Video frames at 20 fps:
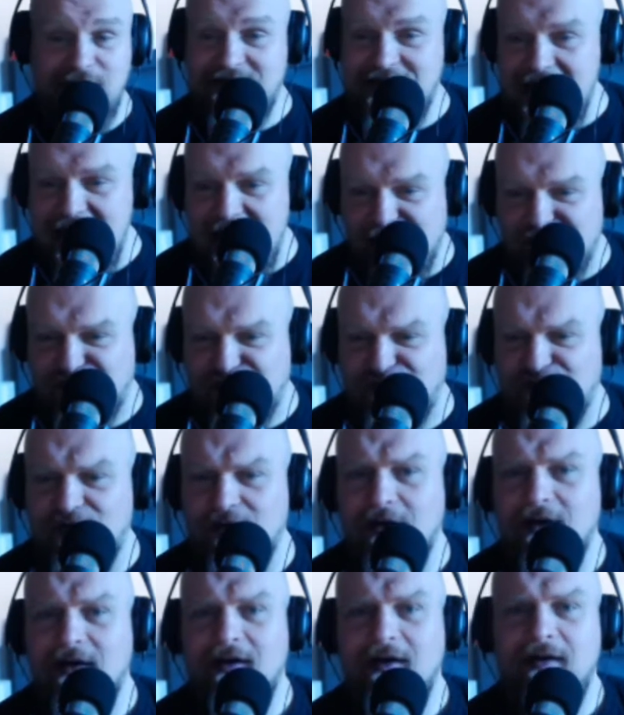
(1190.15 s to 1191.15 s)

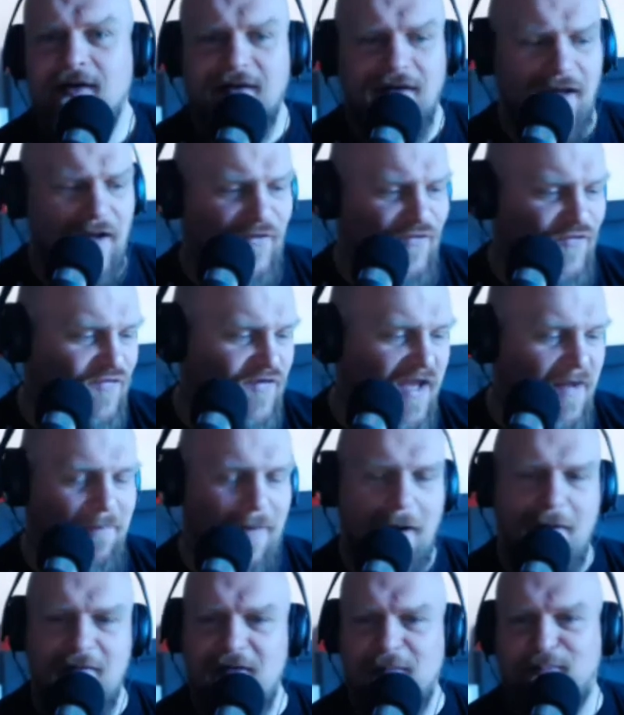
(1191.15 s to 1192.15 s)
Yes,
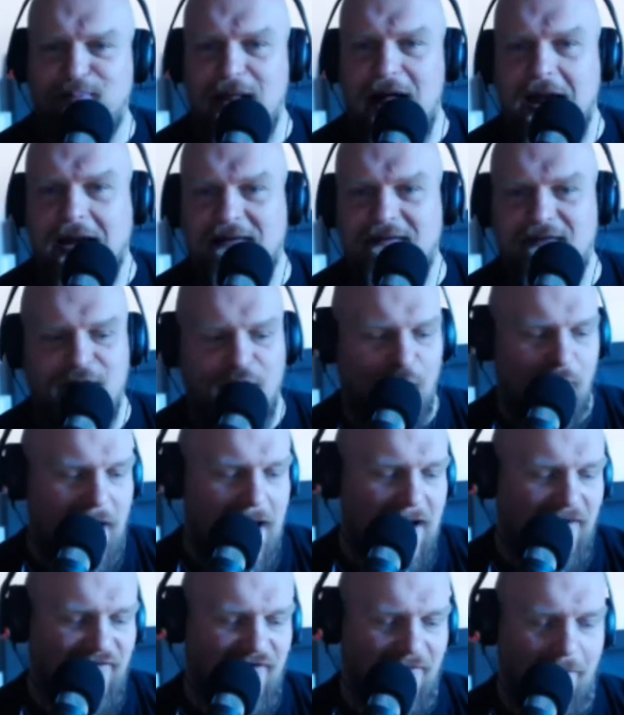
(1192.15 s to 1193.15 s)
keep out of the black and the
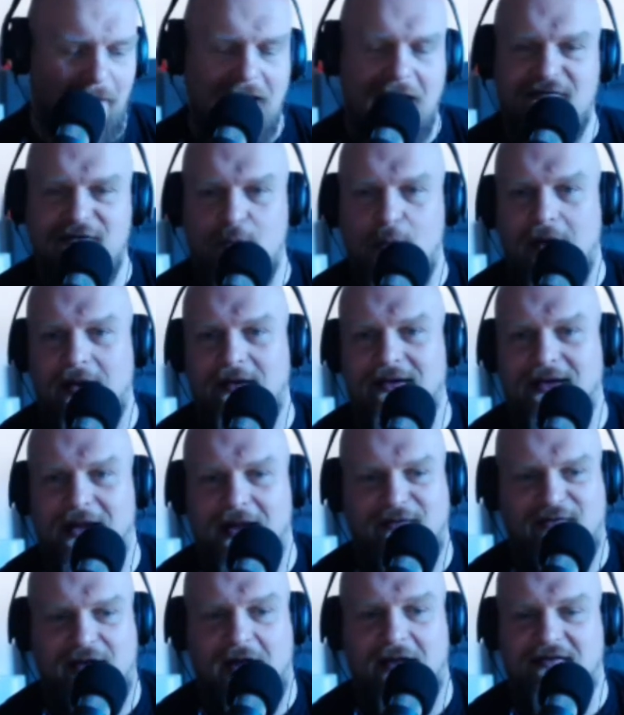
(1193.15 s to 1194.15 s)
red. You might, if you win,
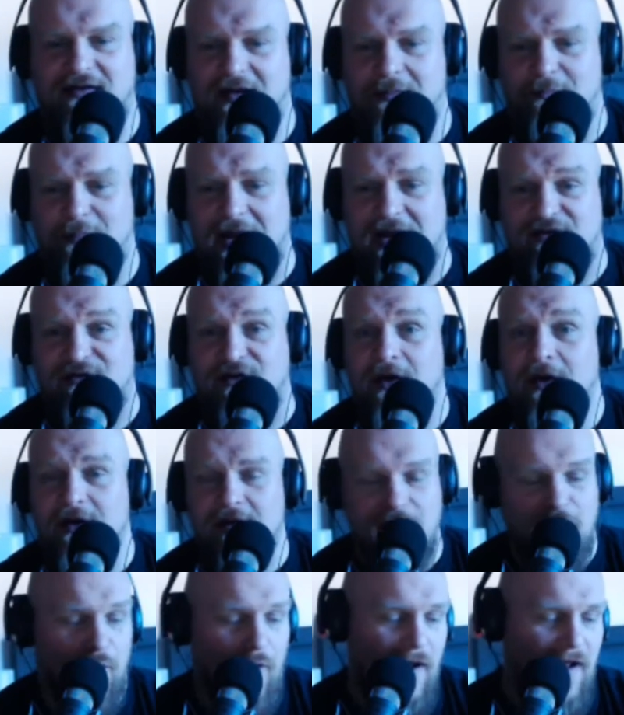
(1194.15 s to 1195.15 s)
get Sandy in bed.
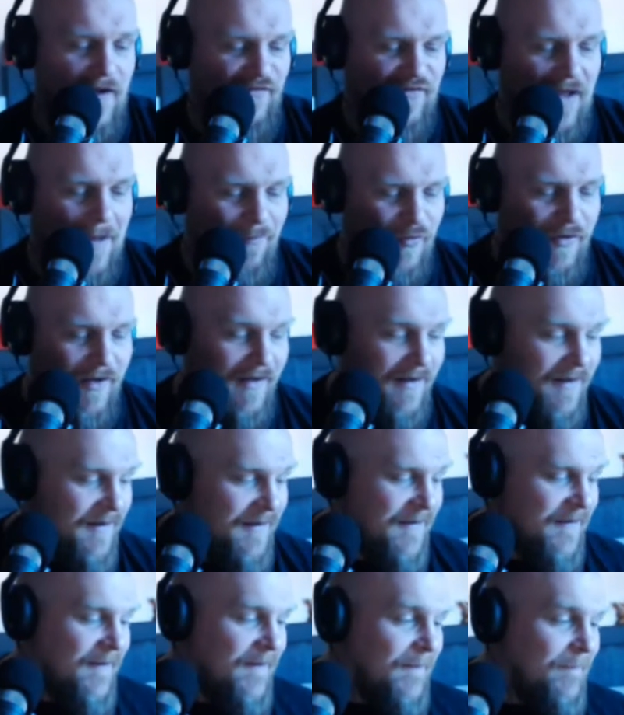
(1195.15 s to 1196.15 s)
You know, I'm
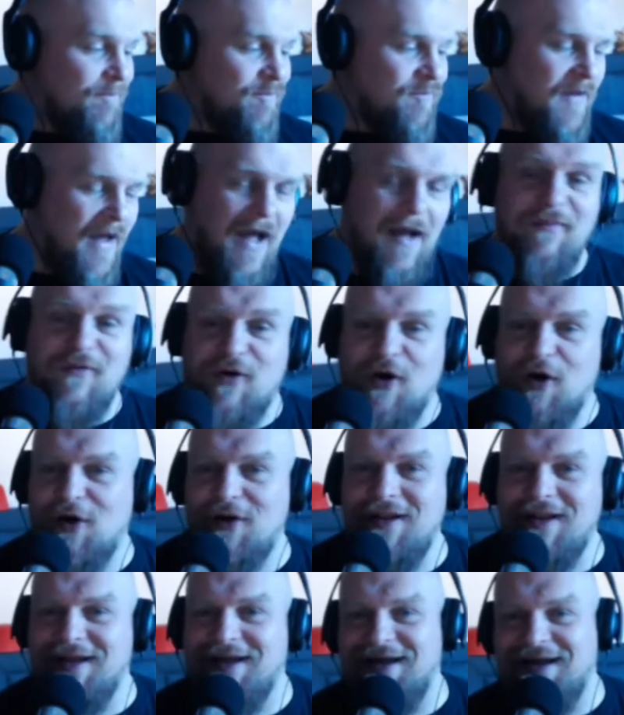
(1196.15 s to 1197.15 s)

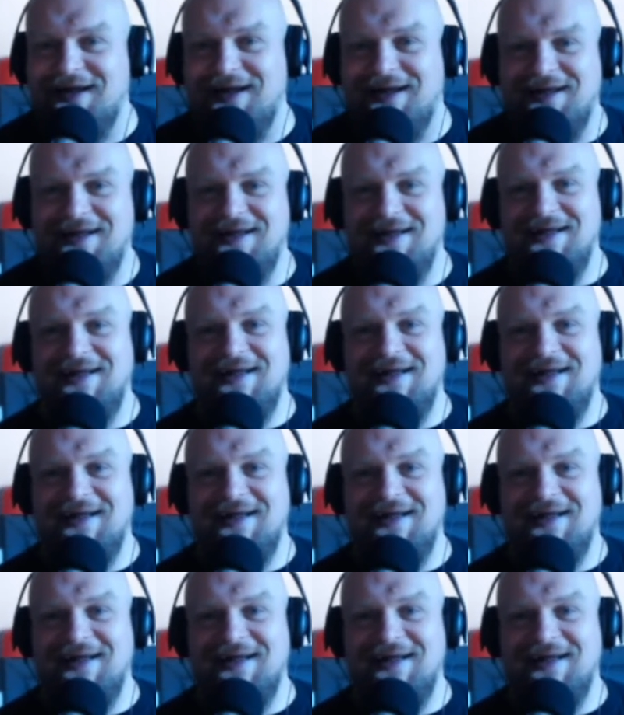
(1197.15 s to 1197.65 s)
gonna